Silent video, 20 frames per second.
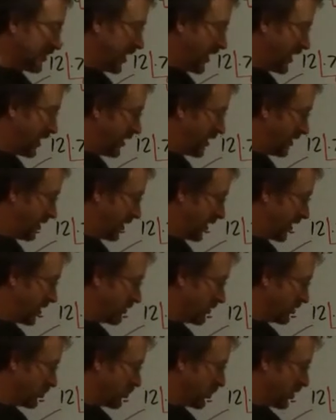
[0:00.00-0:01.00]
10
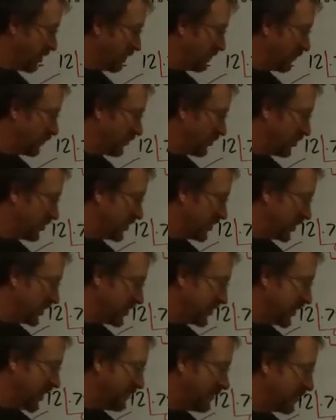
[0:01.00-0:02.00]
equals 1, 4, 6,
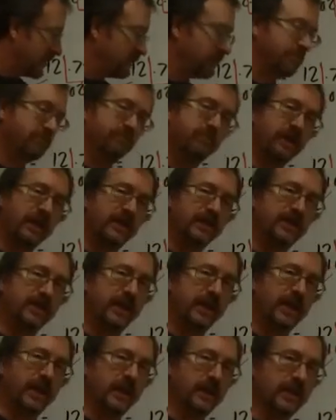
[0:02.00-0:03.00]
7, base
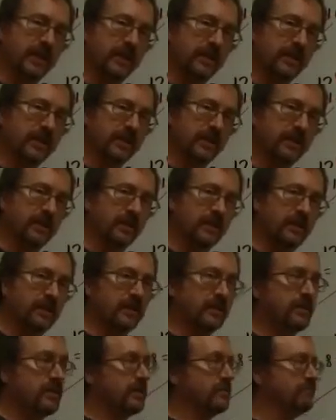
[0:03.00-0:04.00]
8.
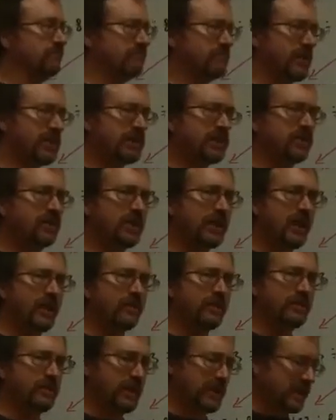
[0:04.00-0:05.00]
Let's do it again
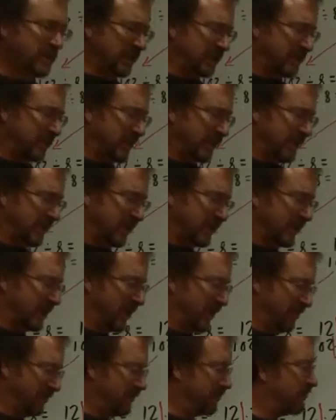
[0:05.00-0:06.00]
with base 16 this
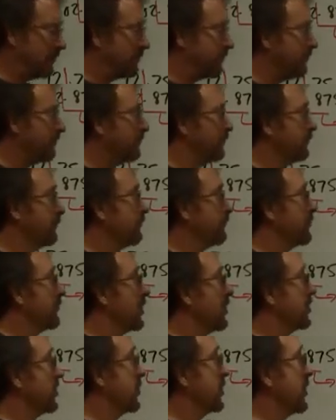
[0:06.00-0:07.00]
time.
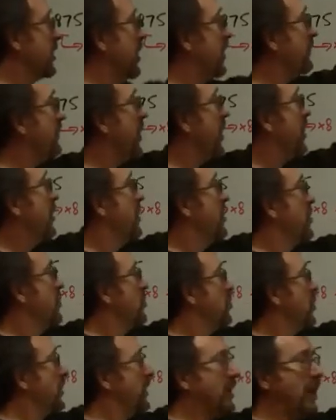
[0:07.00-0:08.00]
So here I've got
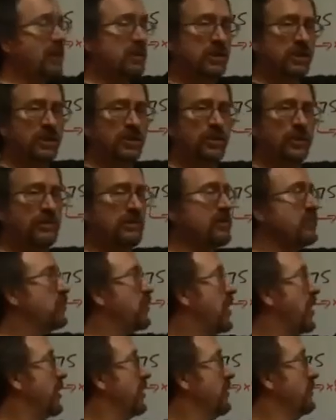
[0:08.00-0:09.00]

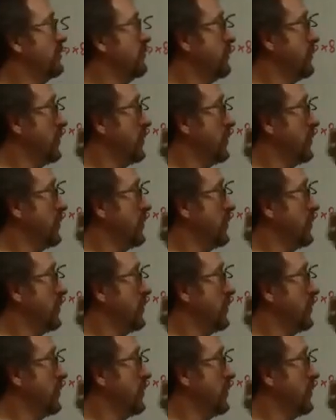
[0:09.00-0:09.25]
1,201.